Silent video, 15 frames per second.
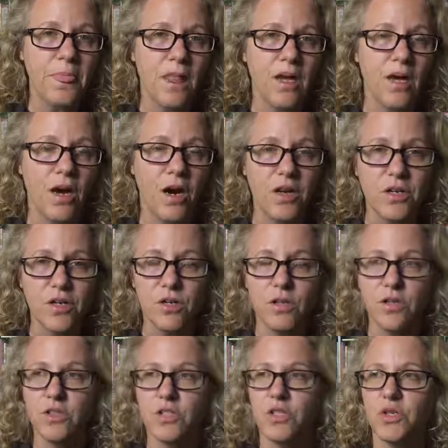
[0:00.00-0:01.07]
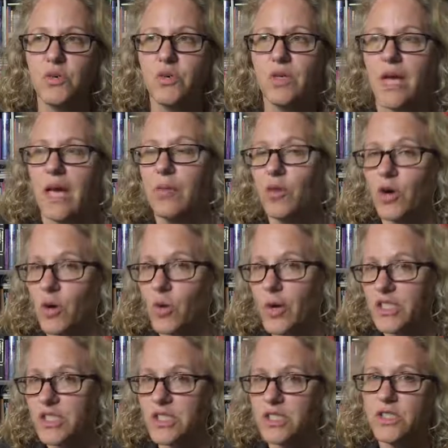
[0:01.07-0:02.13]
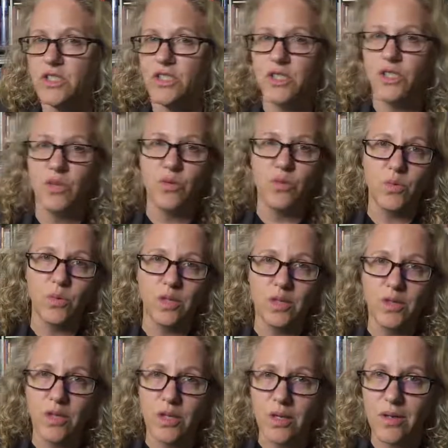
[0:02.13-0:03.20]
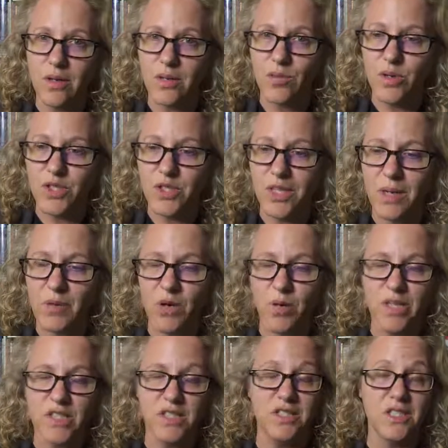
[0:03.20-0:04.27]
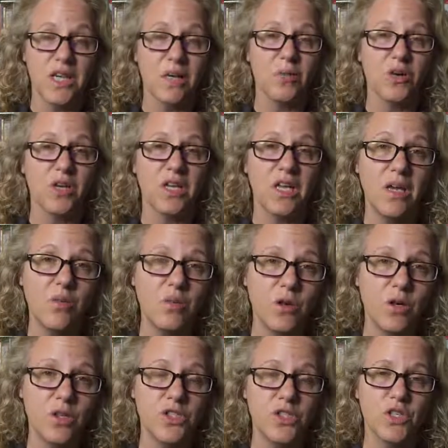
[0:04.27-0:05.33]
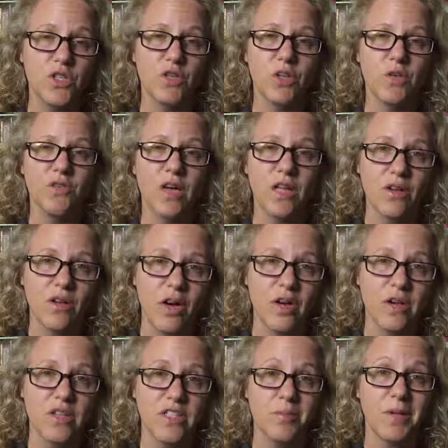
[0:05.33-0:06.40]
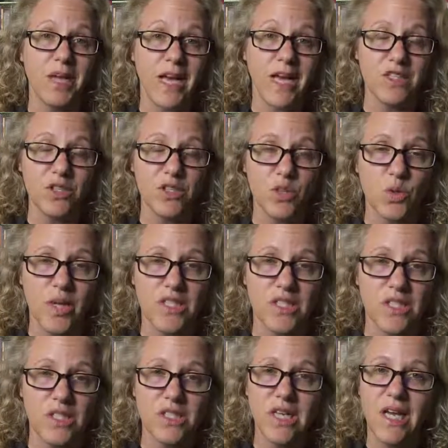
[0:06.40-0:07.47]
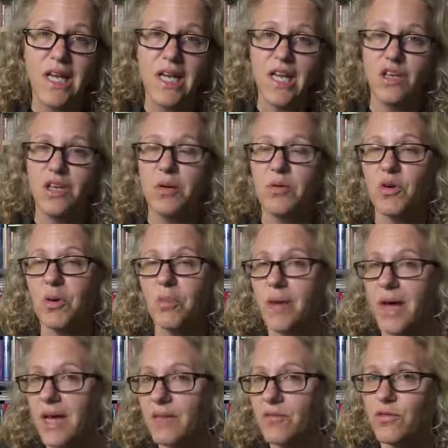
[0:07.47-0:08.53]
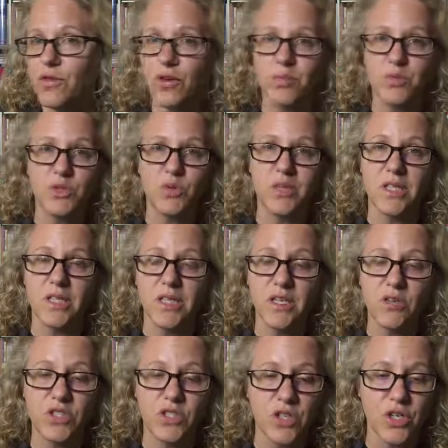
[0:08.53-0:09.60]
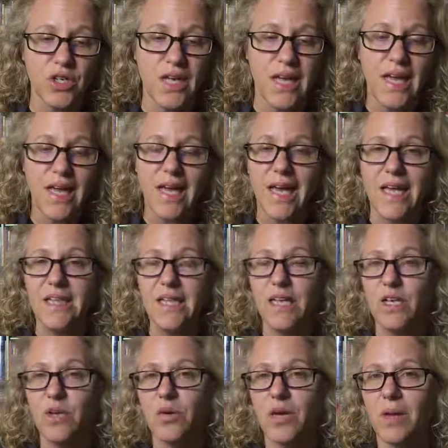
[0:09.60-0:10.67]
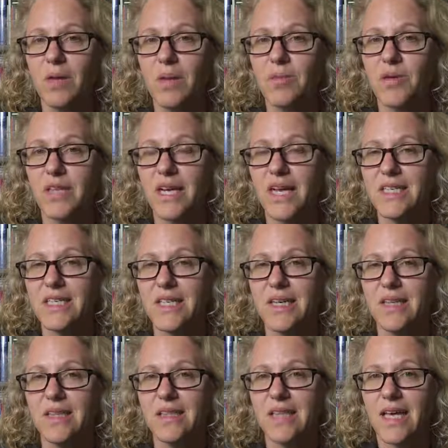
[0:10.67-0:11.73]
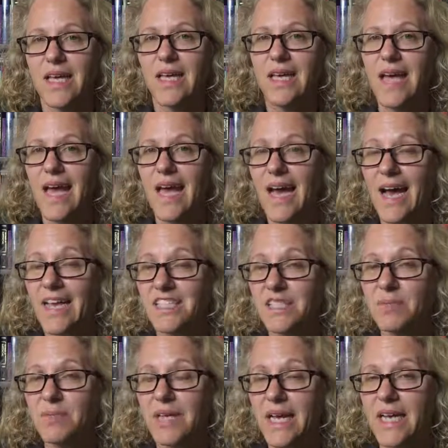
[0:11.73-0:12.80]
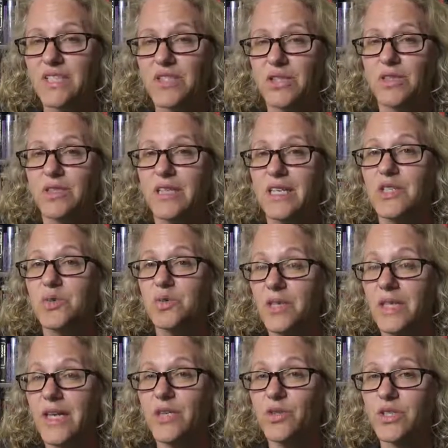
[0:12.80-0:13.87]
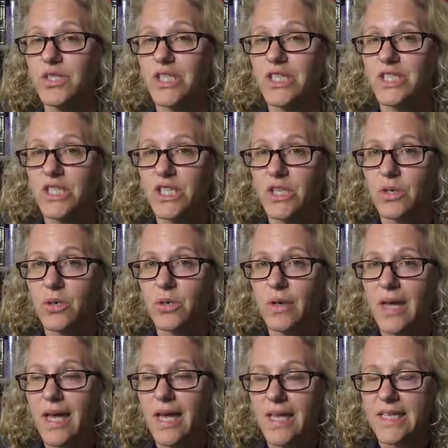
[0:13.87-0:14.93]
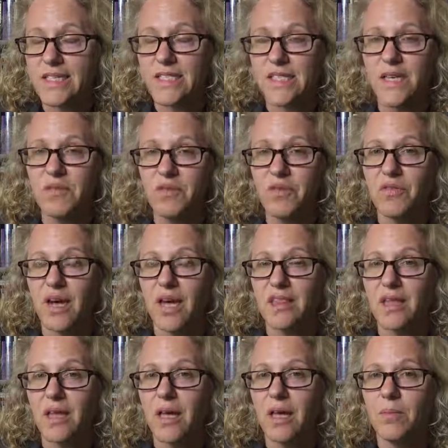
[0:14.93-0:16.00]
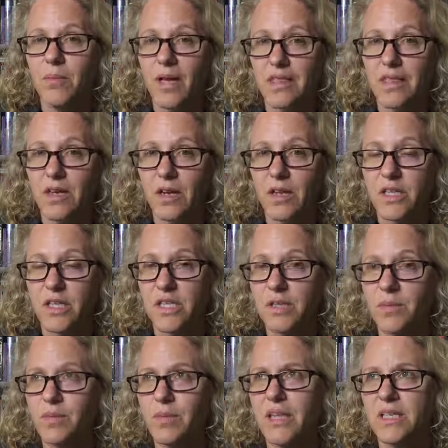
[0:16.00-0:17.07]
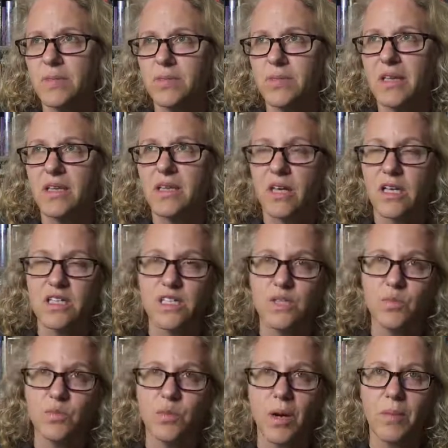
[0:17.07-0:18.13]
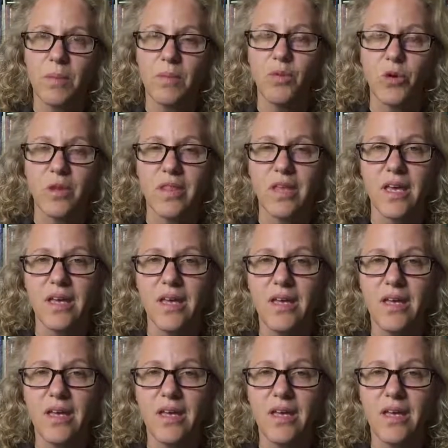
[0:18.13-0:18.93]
articles, you get more questions, once you get more questions, you get more keywords, you go look for other articles that may answer those questions. You keep going back and forth between the literature, and then you come up with an idea that hasn't been answered that is really interesting to you, and see if you've got the methodologies, probably more the